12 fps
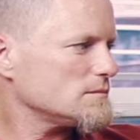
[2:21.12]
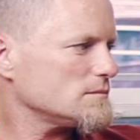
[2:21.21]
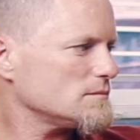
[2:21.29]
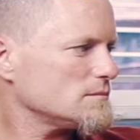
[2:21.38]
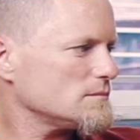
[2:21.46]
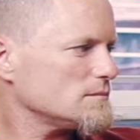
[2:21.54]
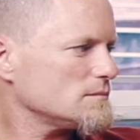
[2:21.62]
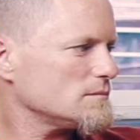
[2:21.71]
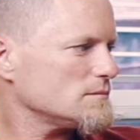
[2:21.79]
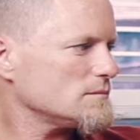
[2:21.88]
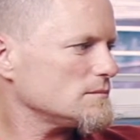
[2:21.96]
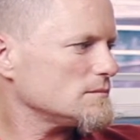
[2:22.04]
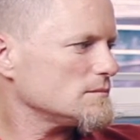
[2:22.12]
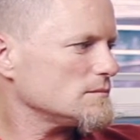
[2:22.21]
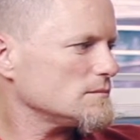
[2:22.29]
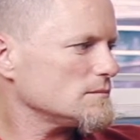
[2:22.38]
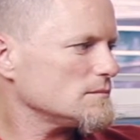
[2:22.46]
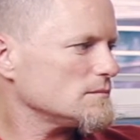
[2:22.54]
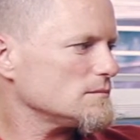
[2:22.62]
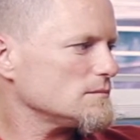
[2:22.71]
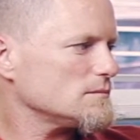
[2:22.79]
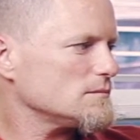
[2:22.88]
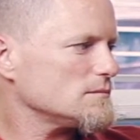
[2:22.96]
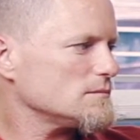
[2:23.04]

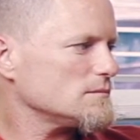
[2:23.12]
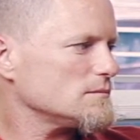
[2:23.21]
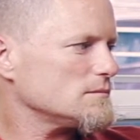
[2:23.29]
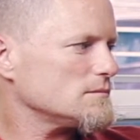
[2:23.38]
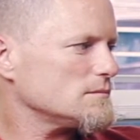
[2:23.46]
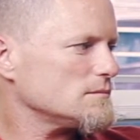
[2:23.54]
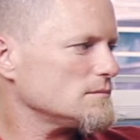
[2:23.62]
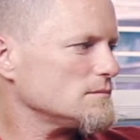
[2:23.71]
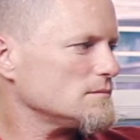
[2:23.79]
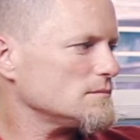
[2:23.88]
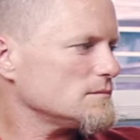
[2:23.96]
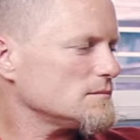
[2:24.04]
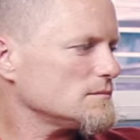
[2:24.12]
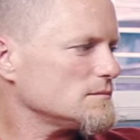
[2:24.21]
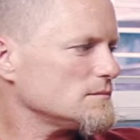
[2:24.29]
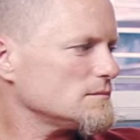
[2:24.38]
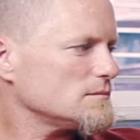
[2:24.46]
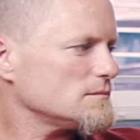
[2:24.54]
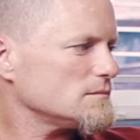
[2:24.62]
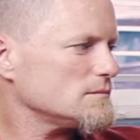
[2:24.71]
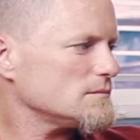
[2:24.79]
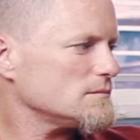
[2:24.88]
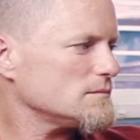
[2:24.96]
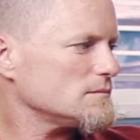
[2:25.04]

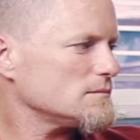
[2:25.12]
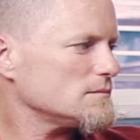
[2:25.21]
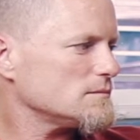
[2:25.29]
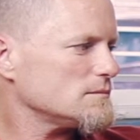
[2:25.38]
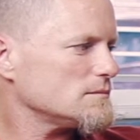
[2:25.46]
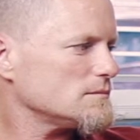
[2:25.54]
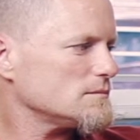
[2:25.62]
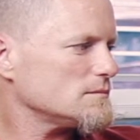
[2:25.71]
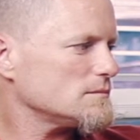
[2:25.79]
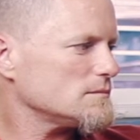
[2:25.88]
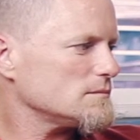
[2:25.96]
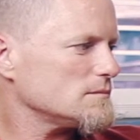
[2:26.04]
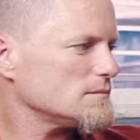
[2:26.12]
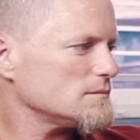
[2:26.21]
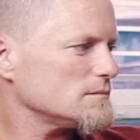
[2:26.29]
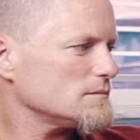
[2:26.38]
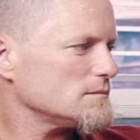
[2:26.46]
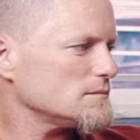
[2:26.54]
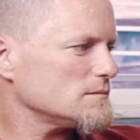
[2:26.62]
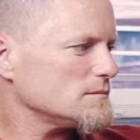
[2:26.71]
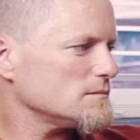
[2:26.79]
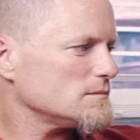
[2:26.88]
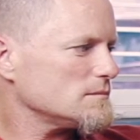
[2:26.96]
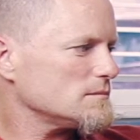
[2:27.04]

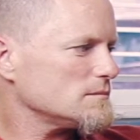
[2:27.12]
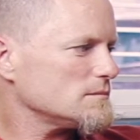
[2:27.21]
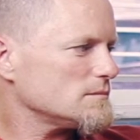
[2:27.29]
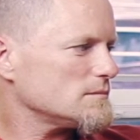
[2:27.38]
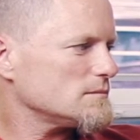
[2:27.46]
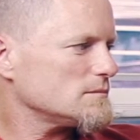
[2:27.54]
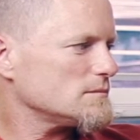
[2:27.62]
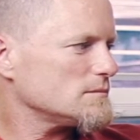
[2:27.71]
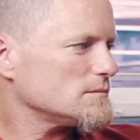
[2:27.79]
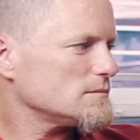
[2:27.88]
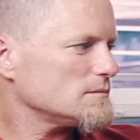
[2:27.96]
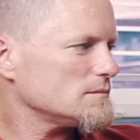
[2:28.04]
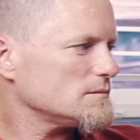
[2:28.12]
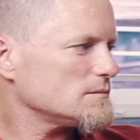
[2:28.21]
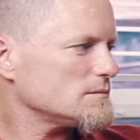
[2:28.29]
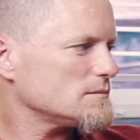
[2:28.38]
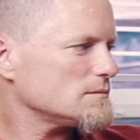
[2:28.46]
[no speech]